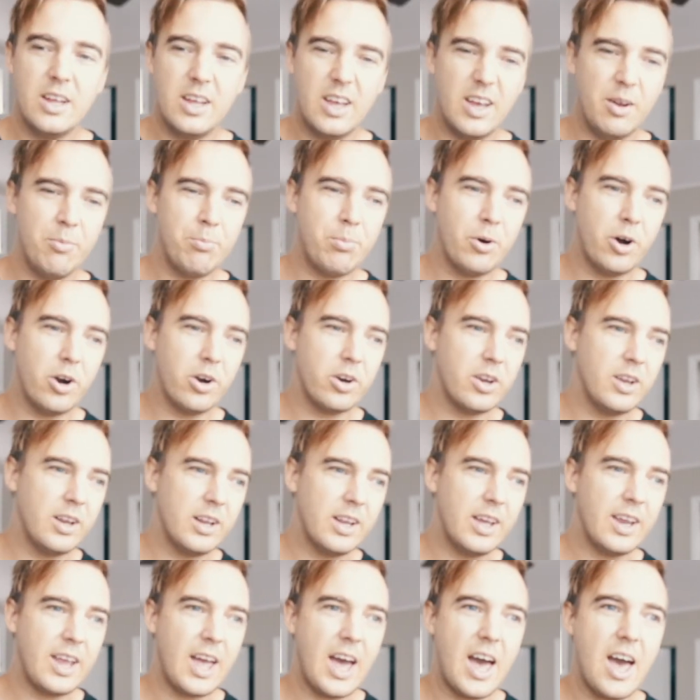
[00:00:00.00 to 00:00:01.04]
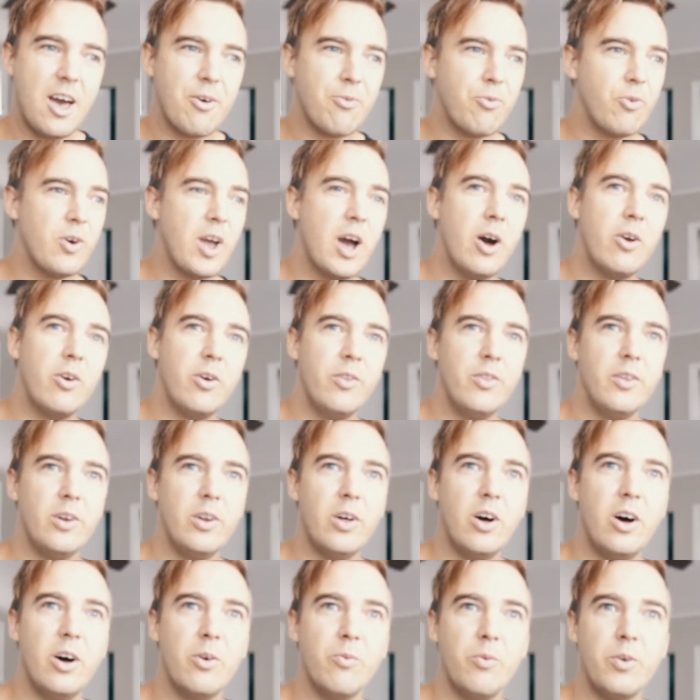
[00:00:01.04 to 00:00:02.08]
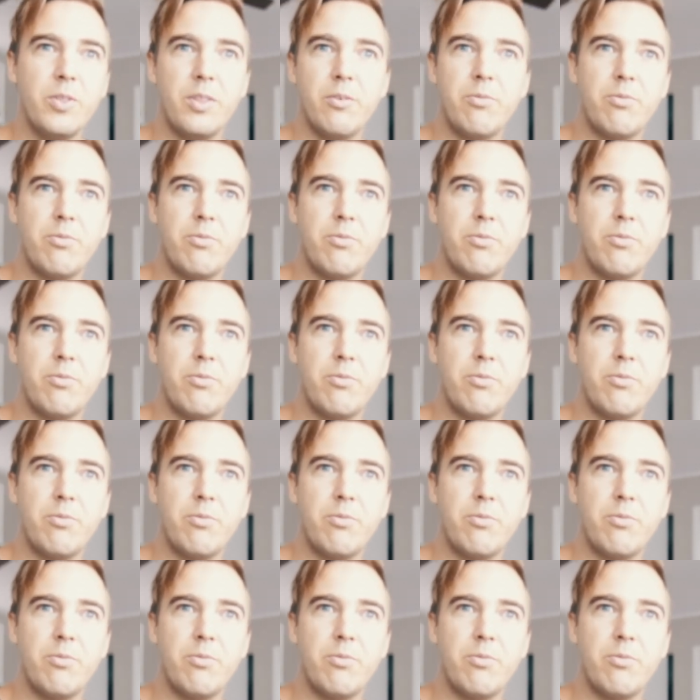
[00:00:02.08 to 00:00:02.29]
and parking like halfway out on the lawn with